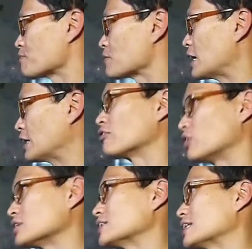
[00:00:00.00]
and of
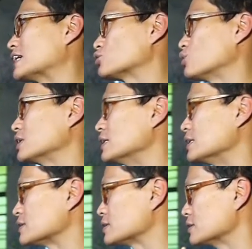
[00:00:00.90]
course, the last one
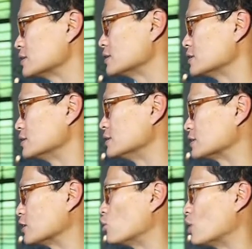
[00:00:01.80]
is, is
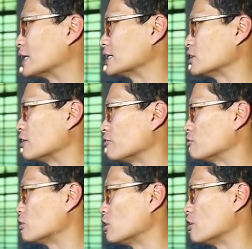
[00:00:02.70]
the whole idea of,
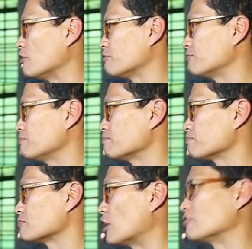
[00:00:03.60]
of,
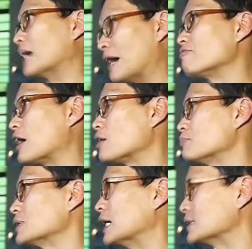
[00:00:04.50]
of the
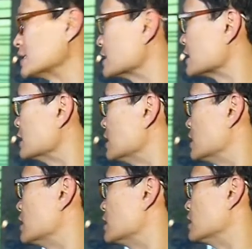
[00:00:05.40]
environment. I think
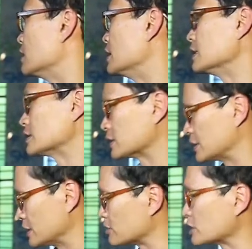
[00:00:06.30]
it is a
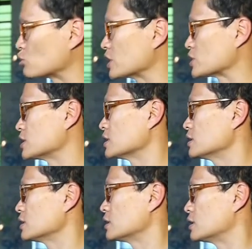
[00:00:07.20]
serious question.
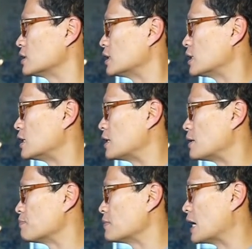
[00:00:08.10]

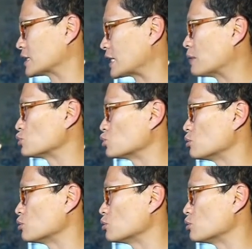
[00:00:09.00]
Um, at times,